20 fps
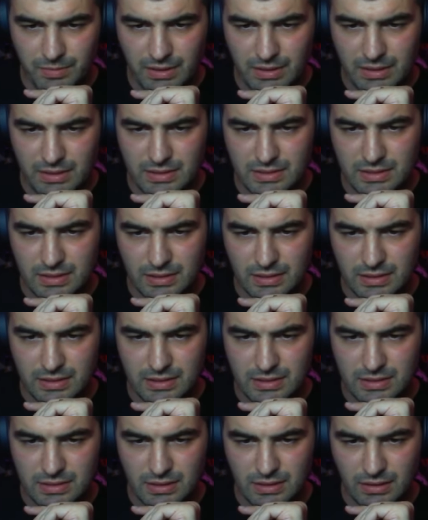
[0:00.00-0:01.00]
Let's see,
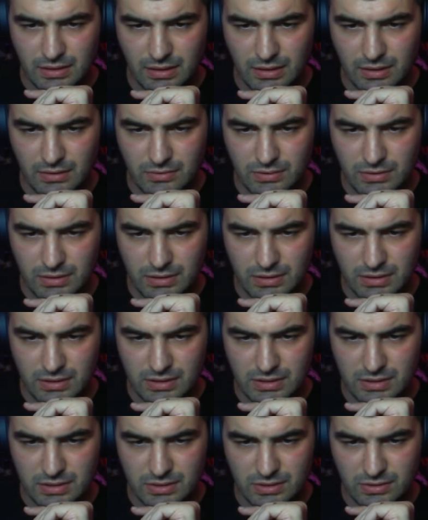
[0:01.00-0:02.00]
this is non-counter,
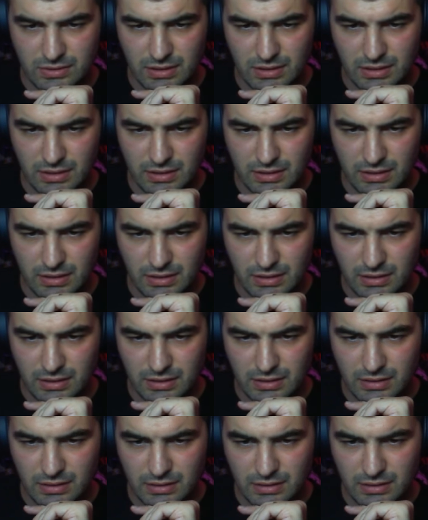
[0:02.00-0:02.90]
this is utility,